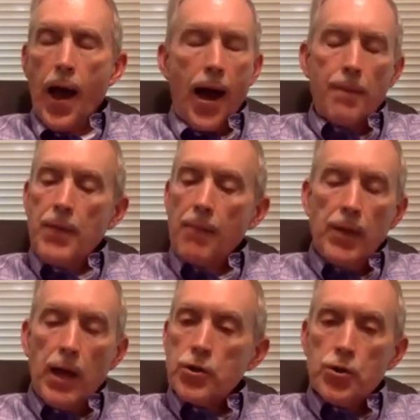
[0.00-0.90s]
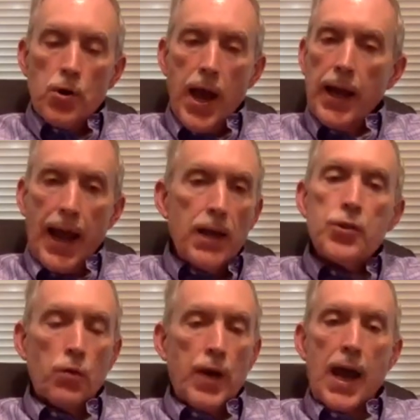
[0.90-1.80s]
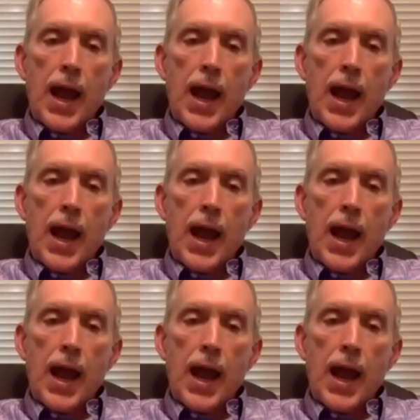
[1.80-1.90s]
I'm not sure how to answer that.